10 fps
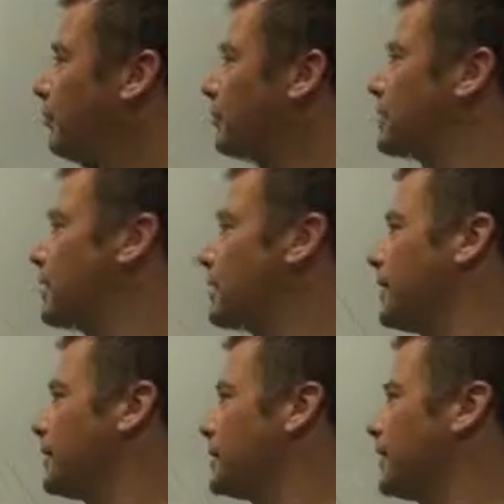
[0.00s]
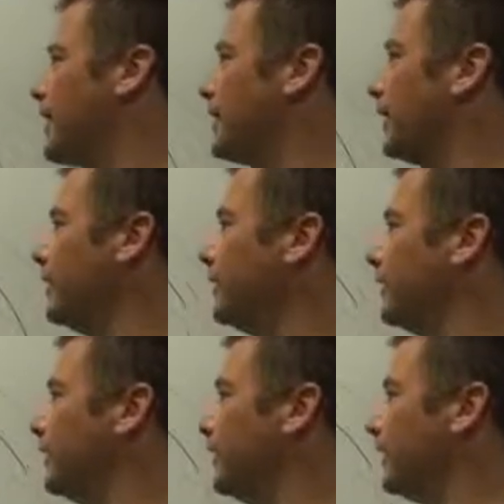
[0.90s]
build some
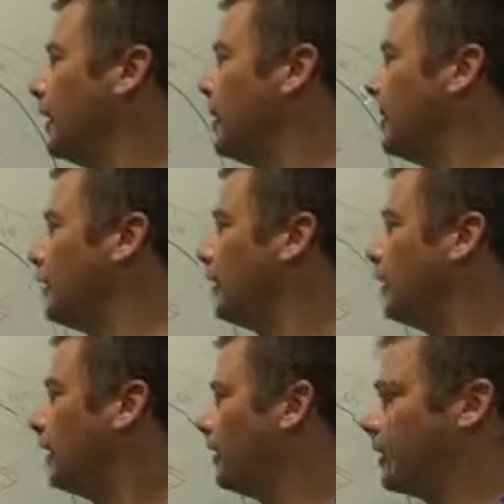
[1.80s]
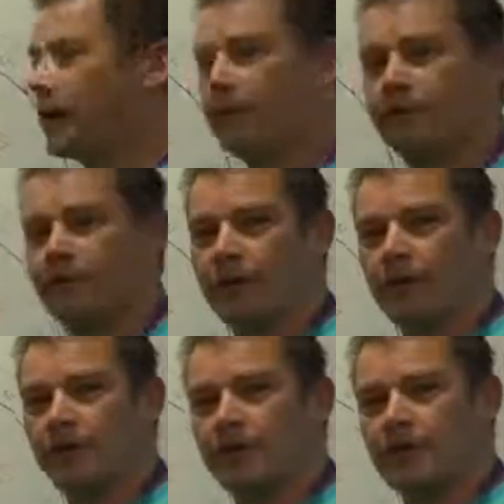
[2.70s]
understanding of how our
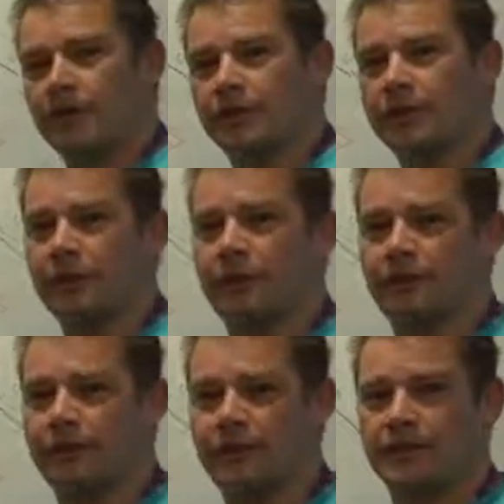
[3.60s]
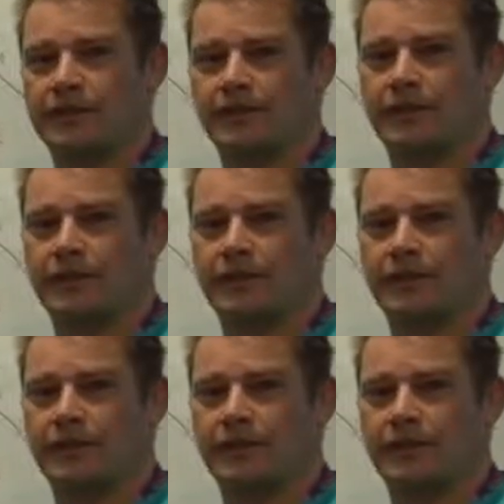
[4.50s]
environment is going to affect our